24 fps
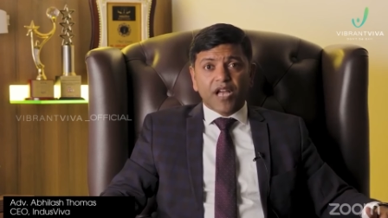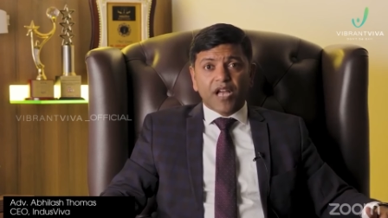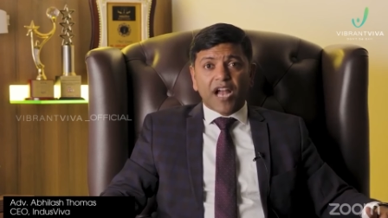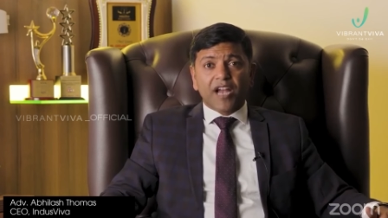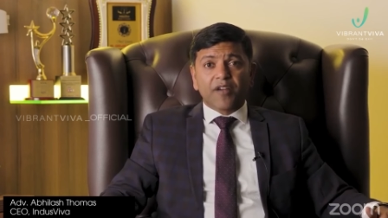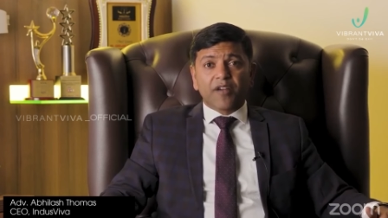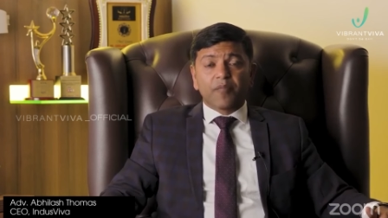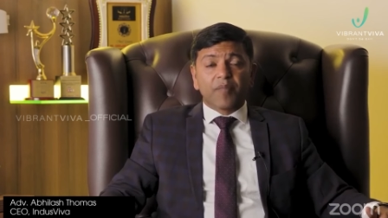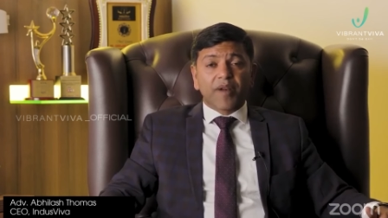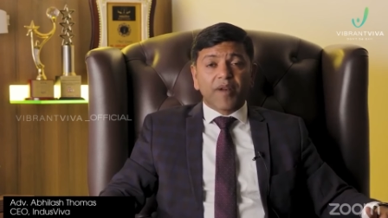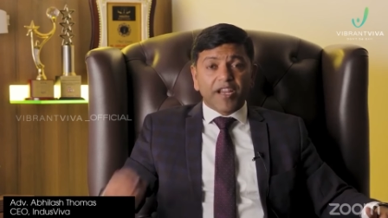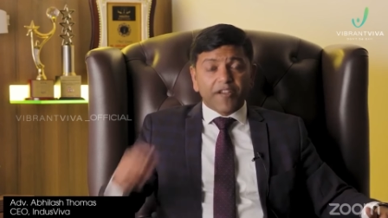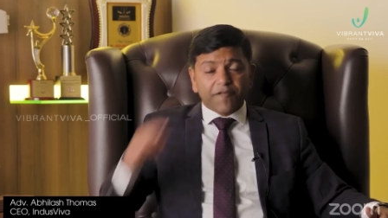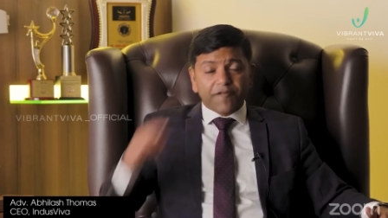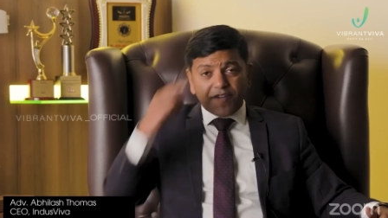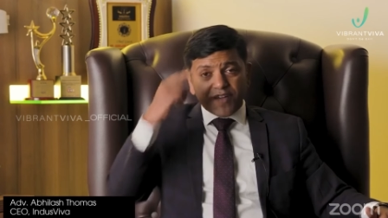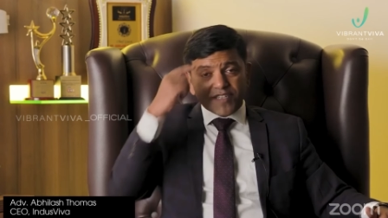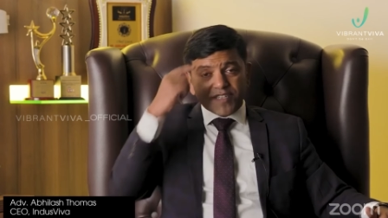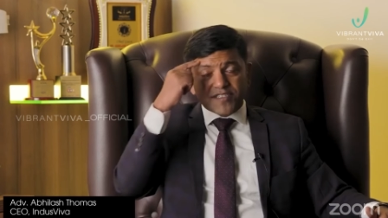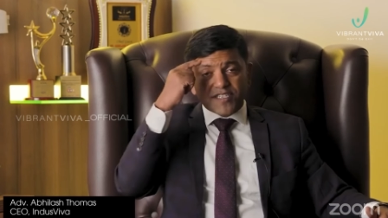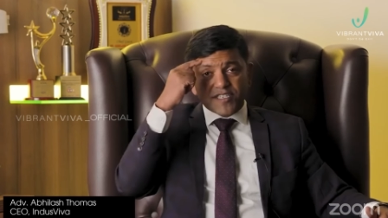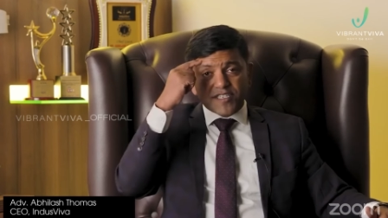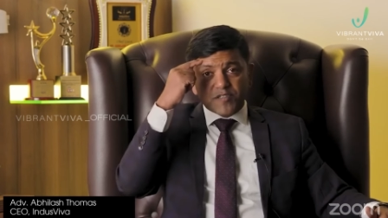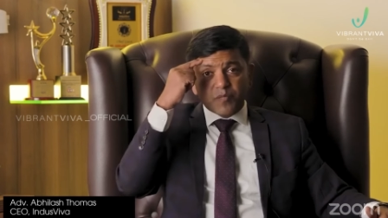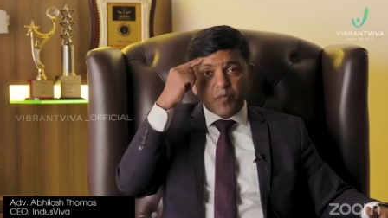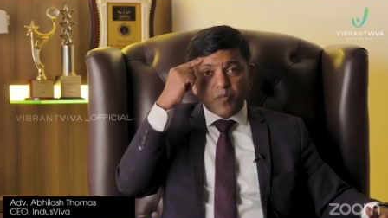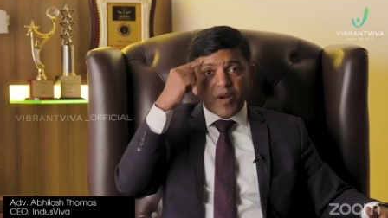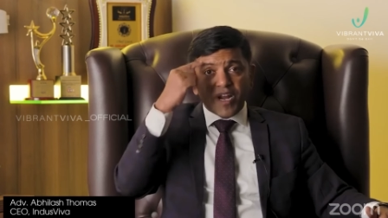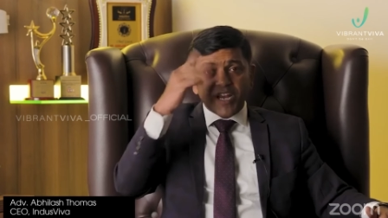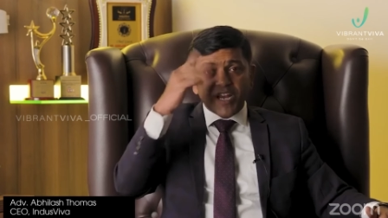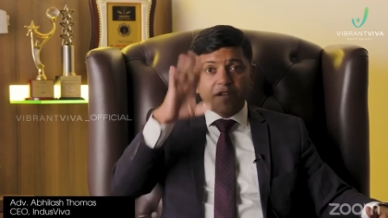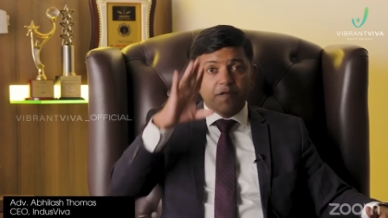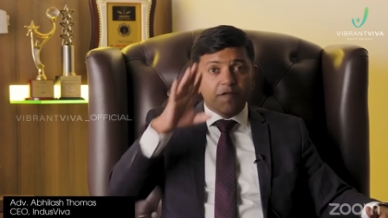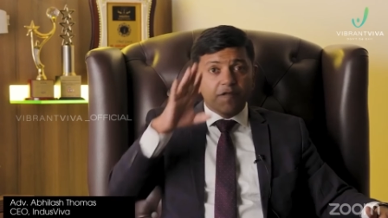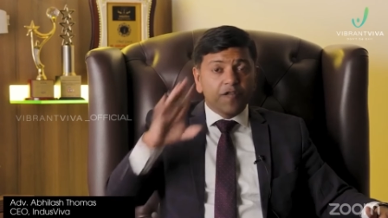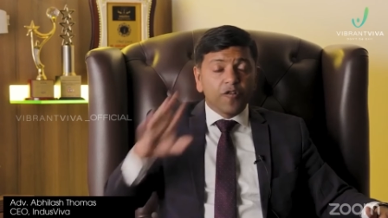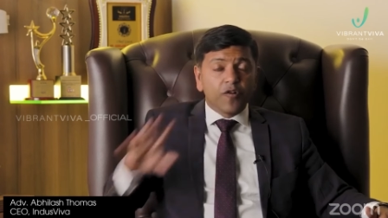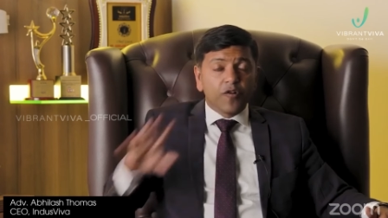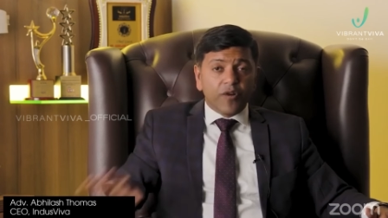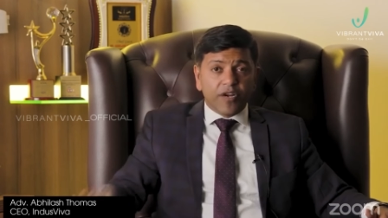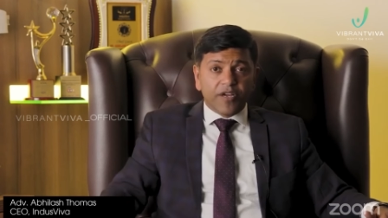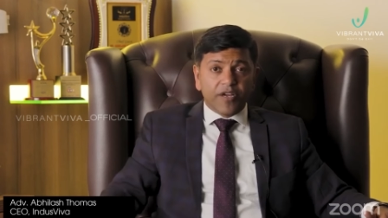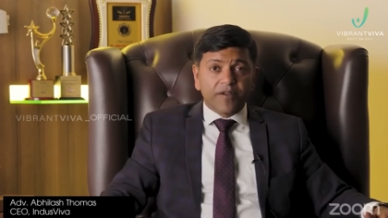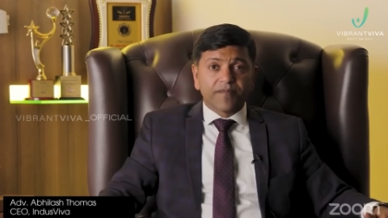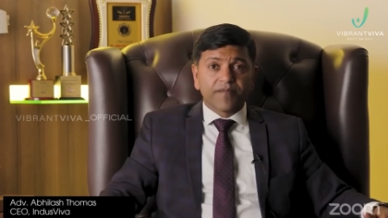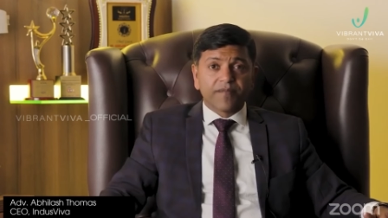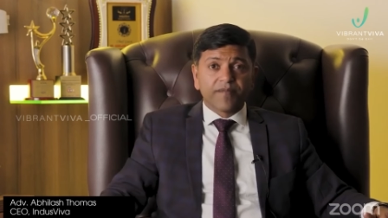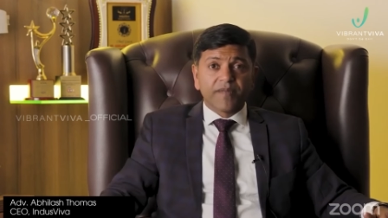and breakfast is brain
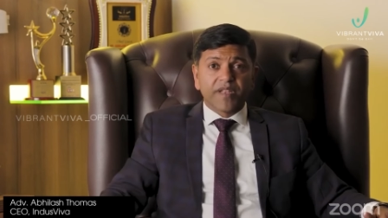food.